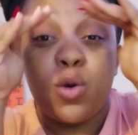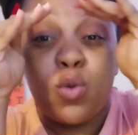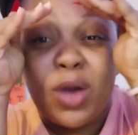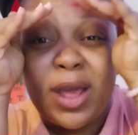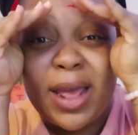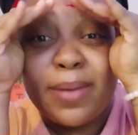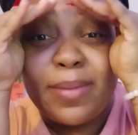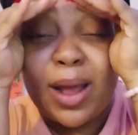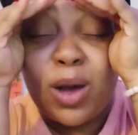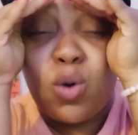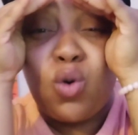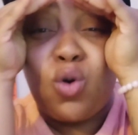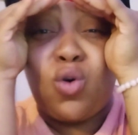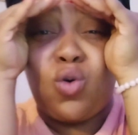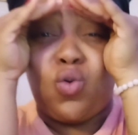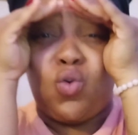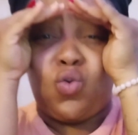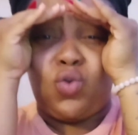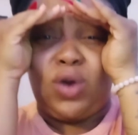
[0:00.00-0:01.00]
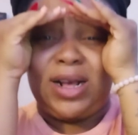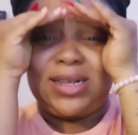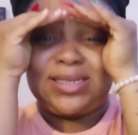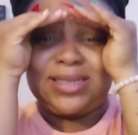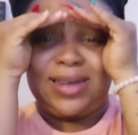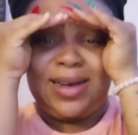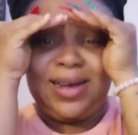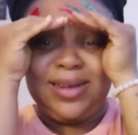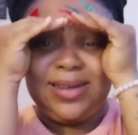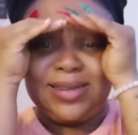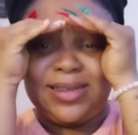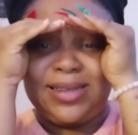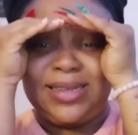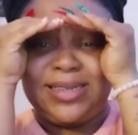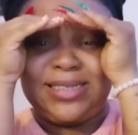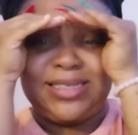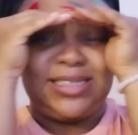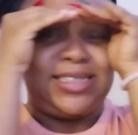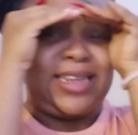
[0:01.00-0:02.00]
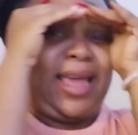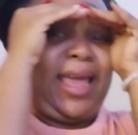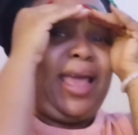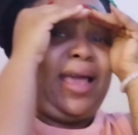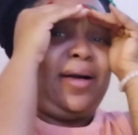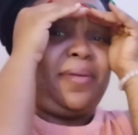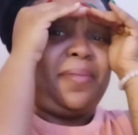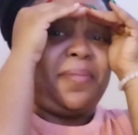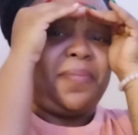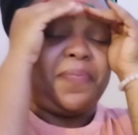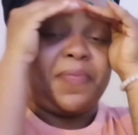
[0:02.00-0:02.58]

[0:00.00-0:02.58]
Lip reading: away and like, ooh, that's ugly. Damn.